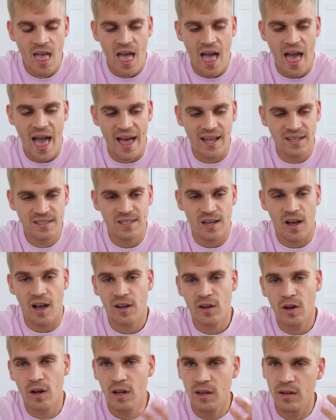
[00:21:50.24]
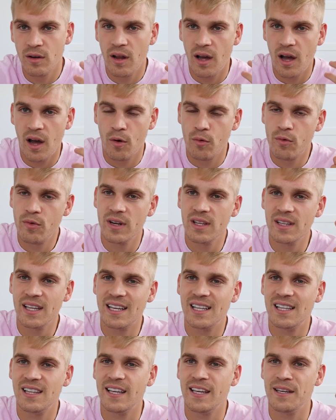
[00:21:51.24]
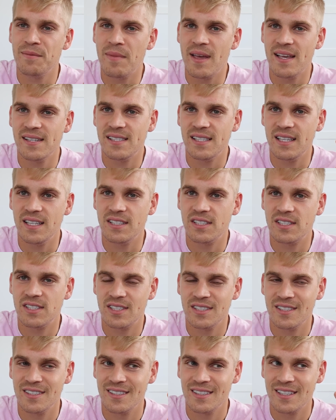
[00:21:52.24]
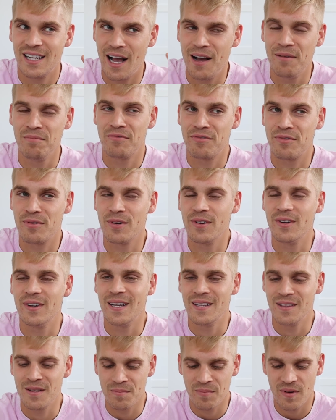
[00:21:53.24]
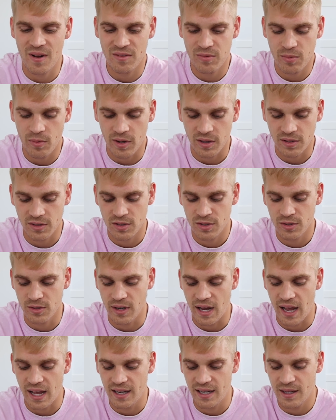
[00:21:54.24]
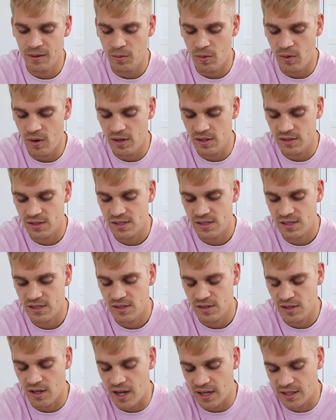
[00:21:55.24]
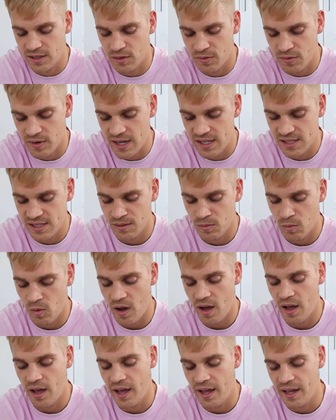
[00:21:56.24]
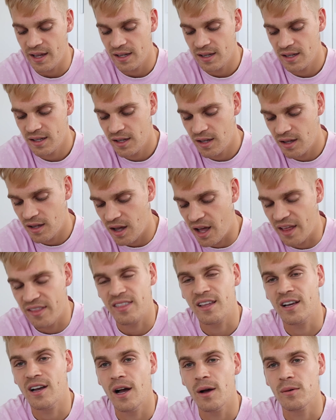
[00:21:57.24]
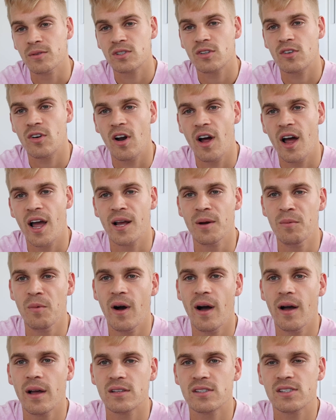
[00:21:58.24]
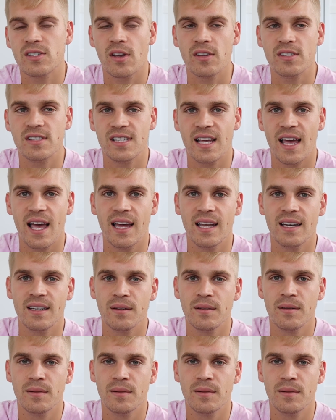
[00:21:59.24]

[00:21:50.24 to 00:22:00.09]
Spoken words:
And I got a really clear message come through in the breath work too, and it was like the reason why I think I was crying and why I was so sad